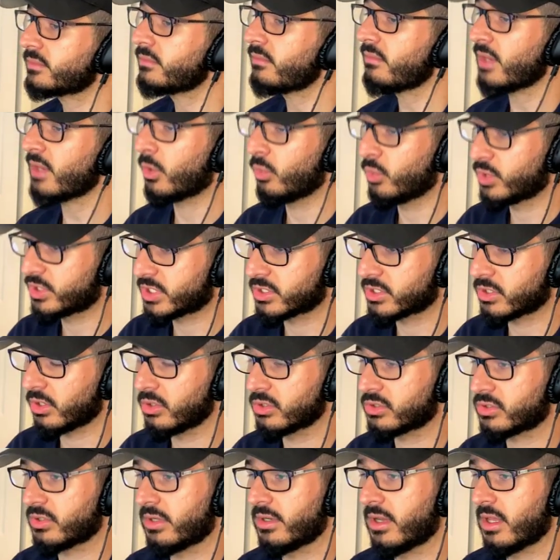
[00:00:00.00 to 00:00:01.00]
which is
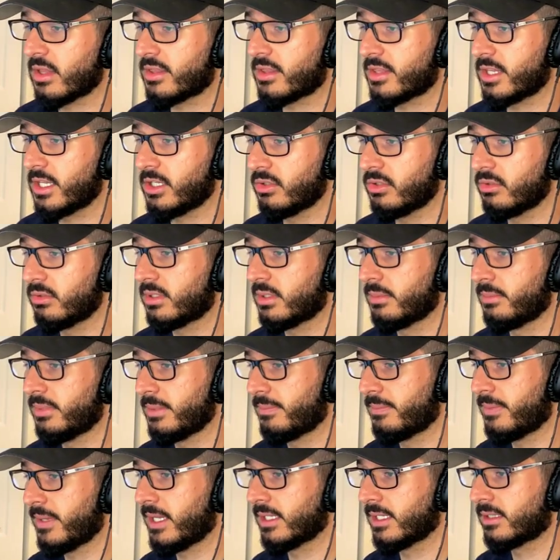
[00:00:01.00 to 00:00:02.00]
also another thing you need to be
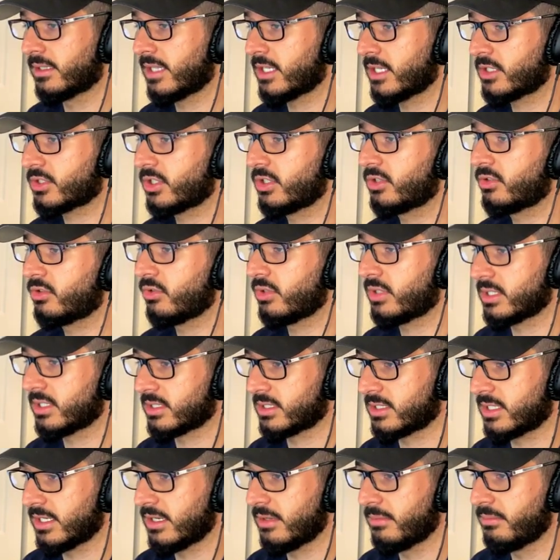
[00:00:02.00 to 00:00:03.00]
paying attention to because it's
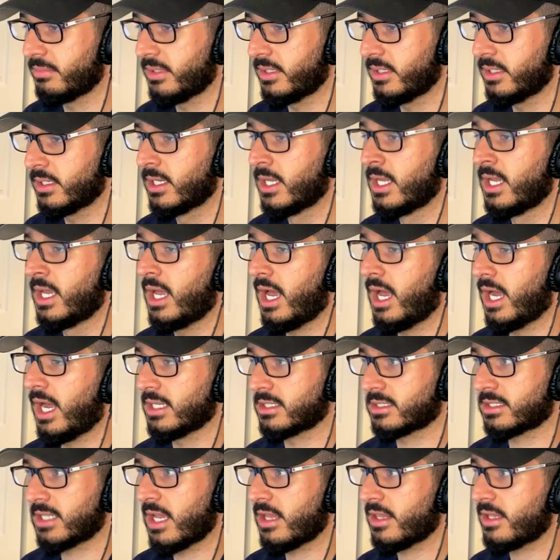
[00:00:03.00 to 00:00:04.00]
going to be
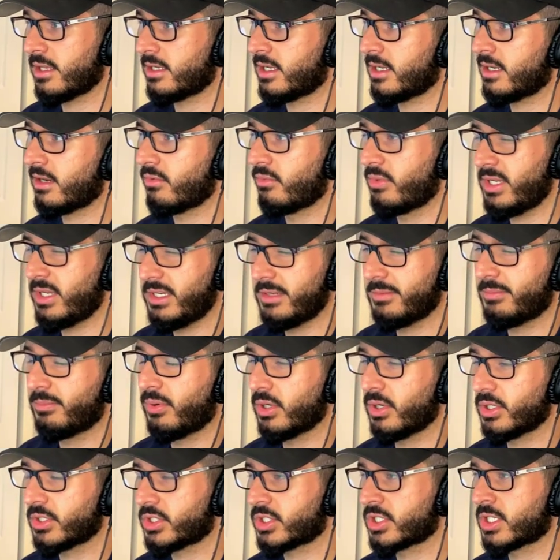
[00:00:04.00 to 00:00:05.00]
it's either going to really
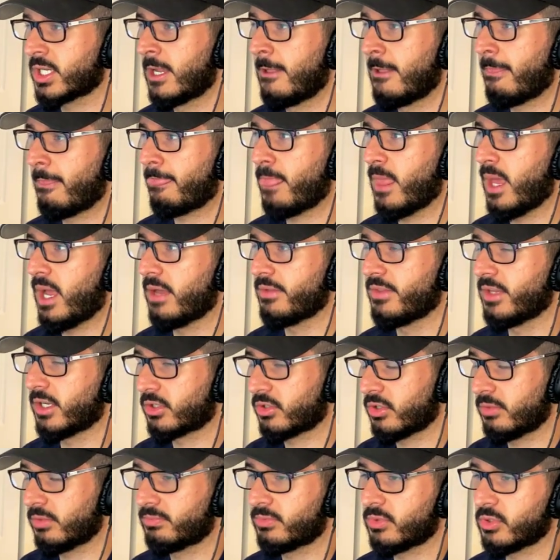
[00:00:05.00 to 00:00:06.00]
push uh, the
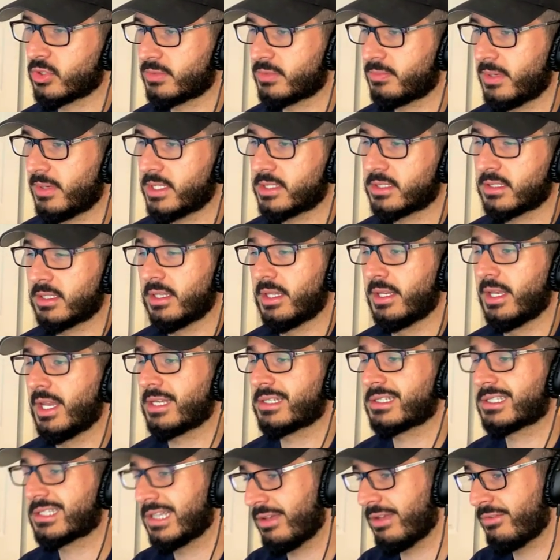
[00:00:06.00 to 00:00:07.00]
crypto space to the
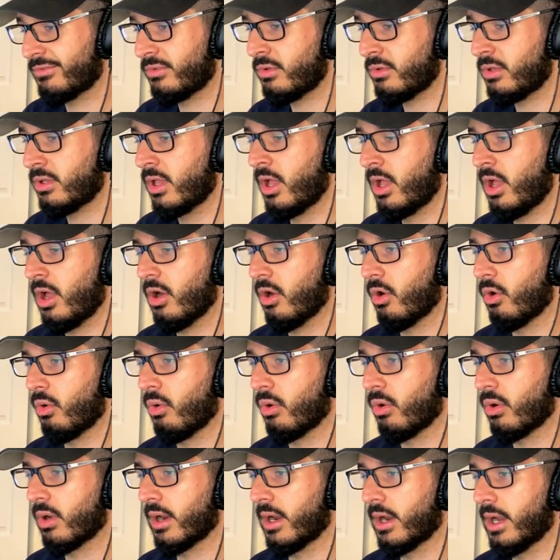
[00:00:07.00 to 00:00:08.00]
next level
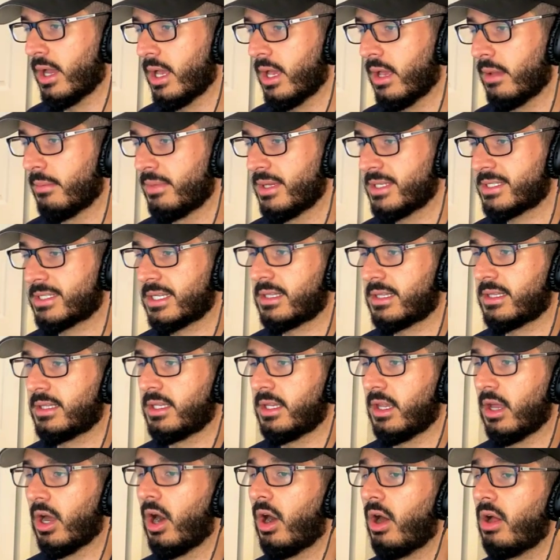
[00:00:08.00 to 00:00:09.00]
or uh, basically
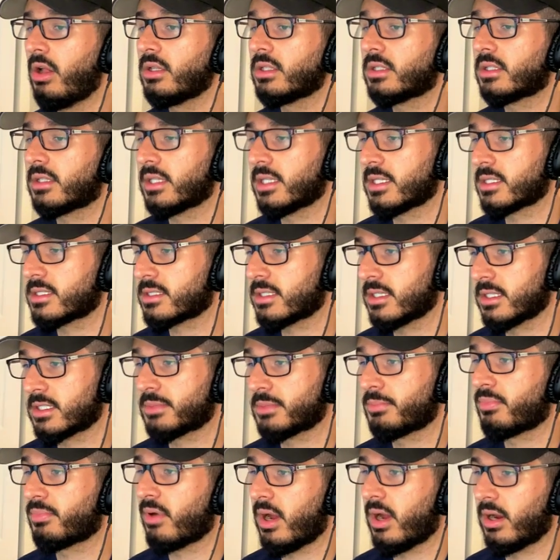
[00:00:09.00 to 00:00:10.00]
halt its its
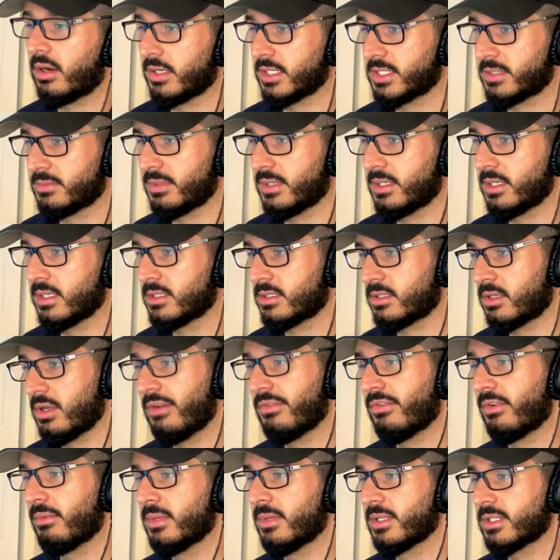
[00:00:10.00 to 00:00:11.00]
progress because
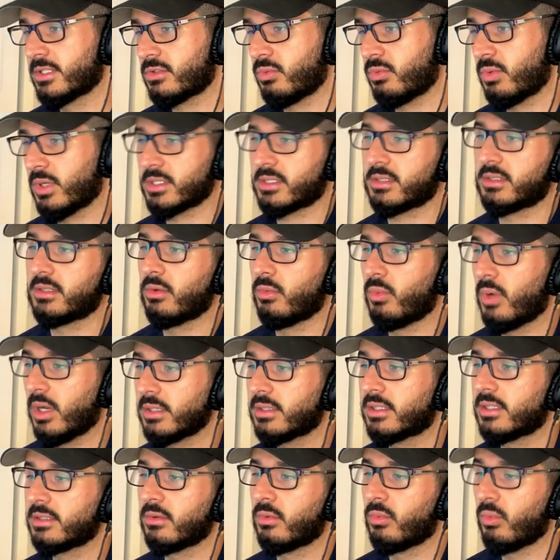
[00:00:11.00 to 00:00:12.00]
governments want
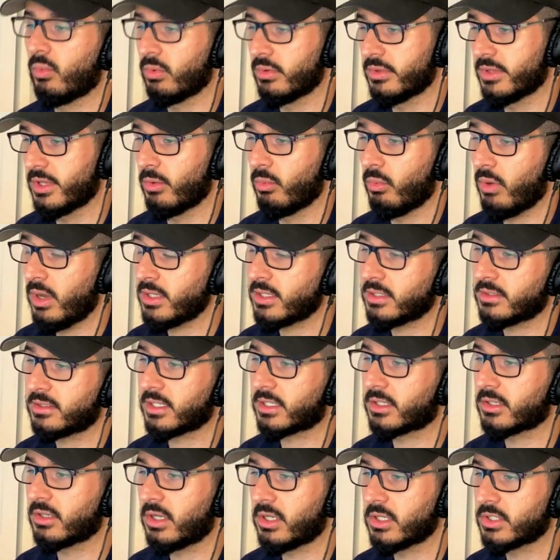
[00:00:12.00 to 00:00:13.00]
wanted they want the
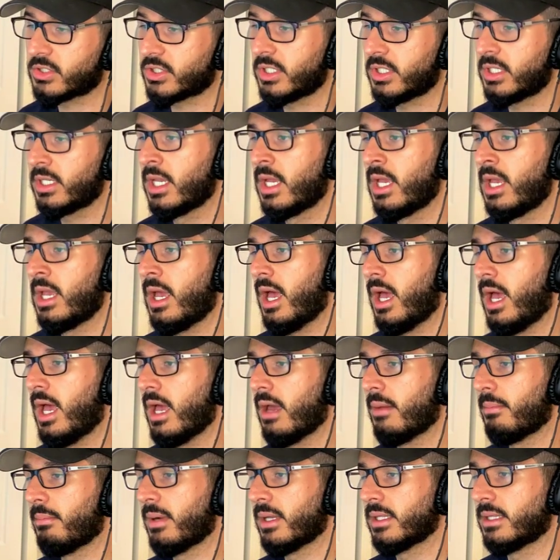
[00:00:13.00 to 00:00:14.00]
technology, uh,
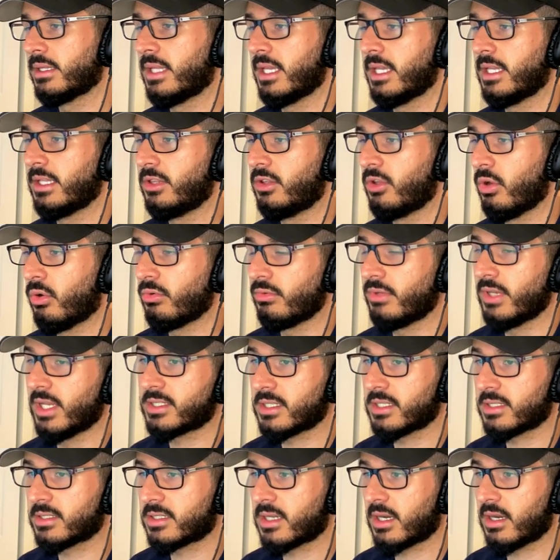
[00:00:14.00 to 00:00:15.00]
but they don't
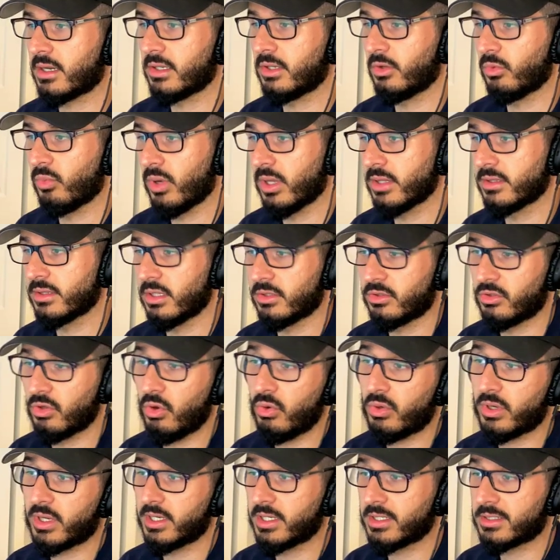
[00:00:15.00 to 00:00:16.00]
necessarily want the
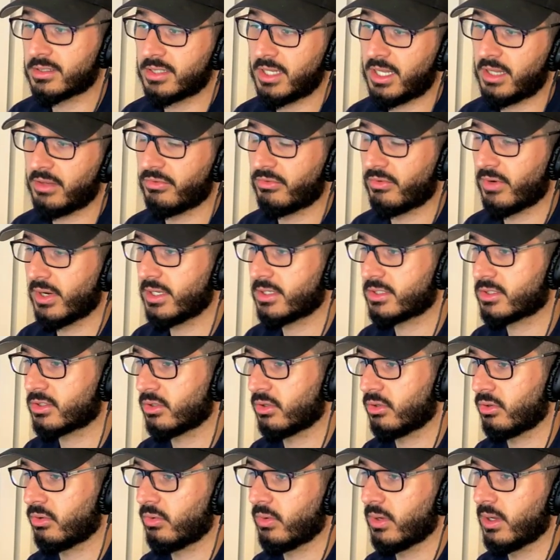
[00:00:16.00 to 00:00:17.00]
token itself, right?
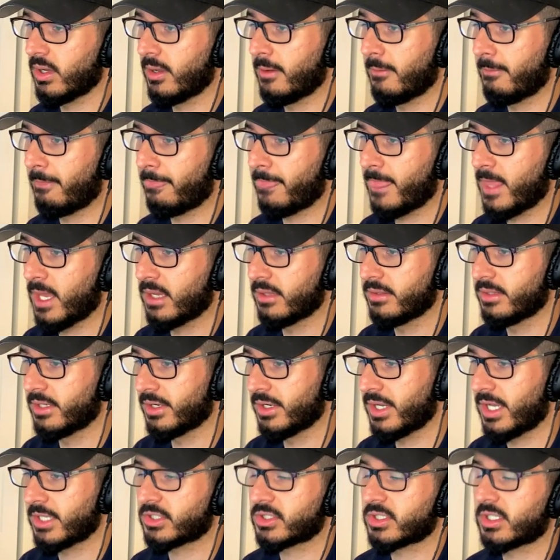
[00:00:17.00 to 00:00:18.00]
So um, uh, they're
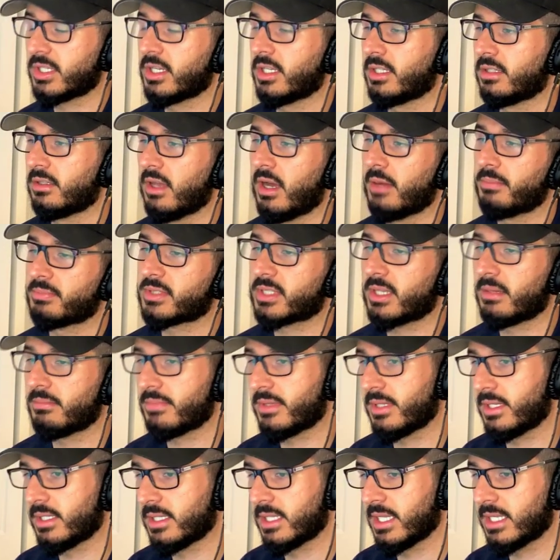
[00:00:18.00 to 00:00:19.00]
not just going to adopt
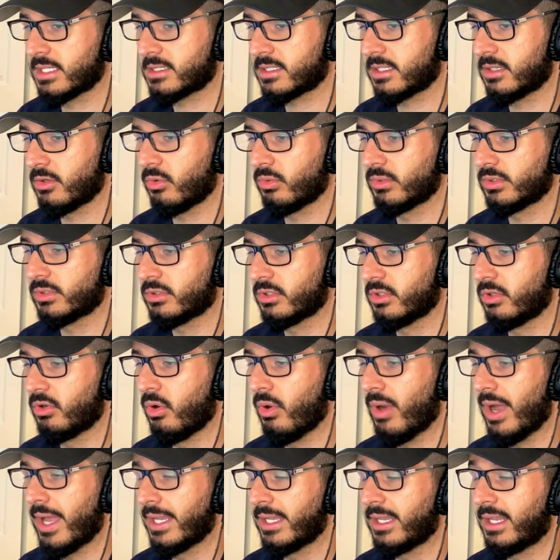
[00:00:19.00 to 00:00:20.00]
something that's going to go
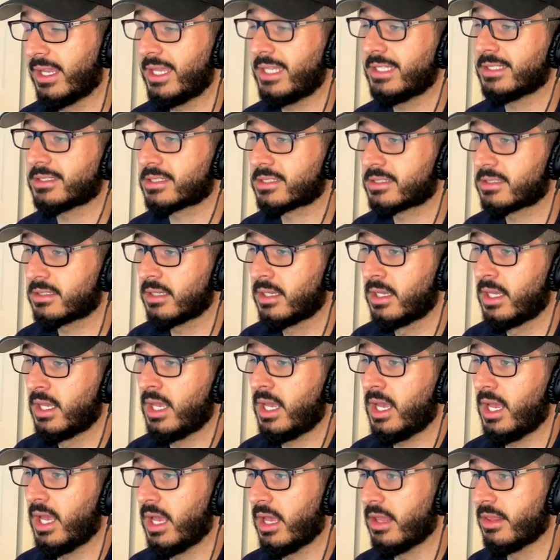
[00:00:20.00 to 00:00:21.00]
against
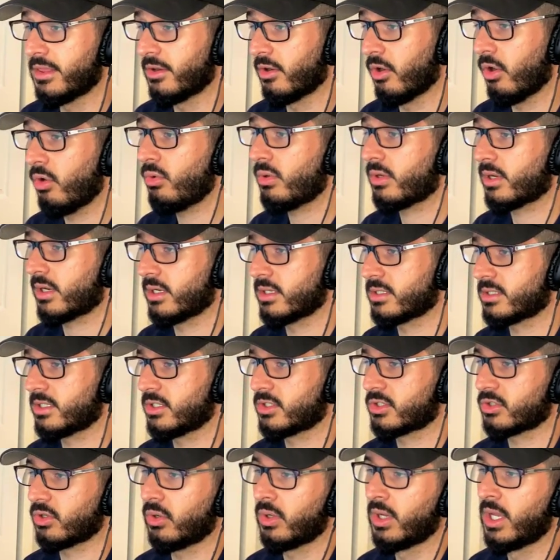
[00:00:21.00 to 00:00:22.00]
uh, their own currency.
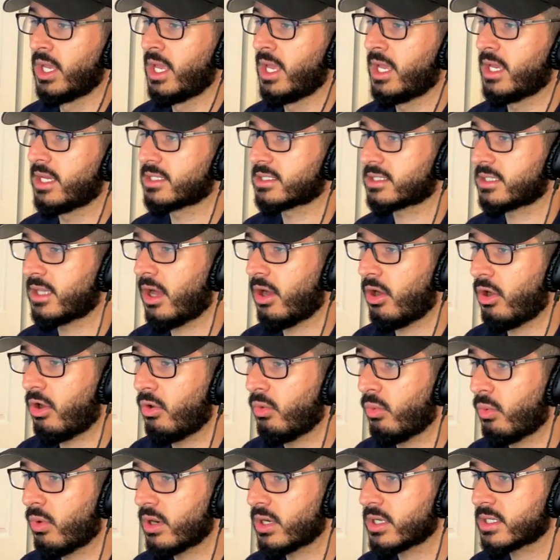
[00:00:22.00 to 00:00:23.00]
So it's not all
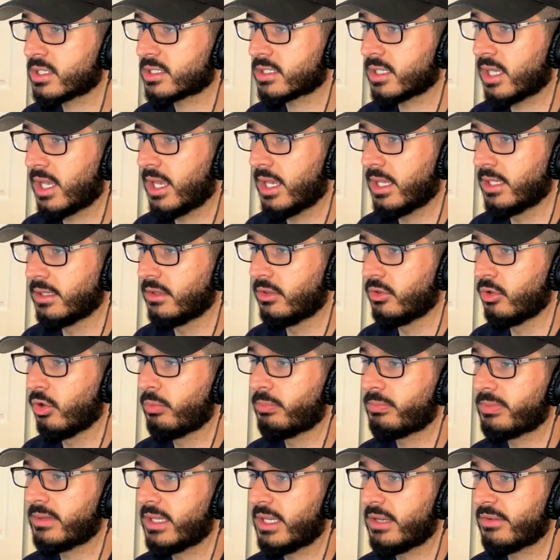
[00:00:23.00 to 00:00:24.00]
words and no
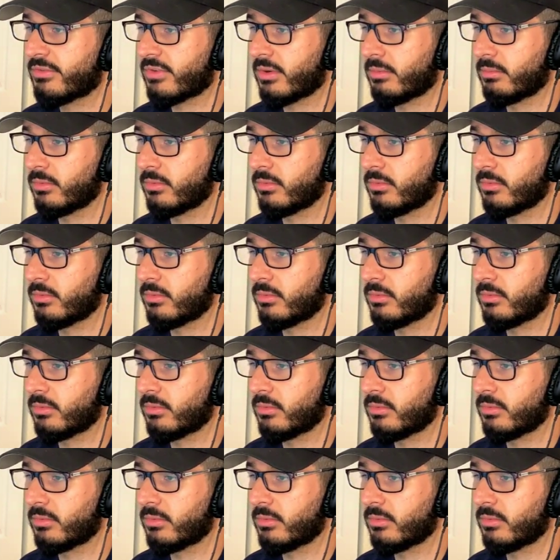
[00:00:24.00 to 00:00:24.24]
play from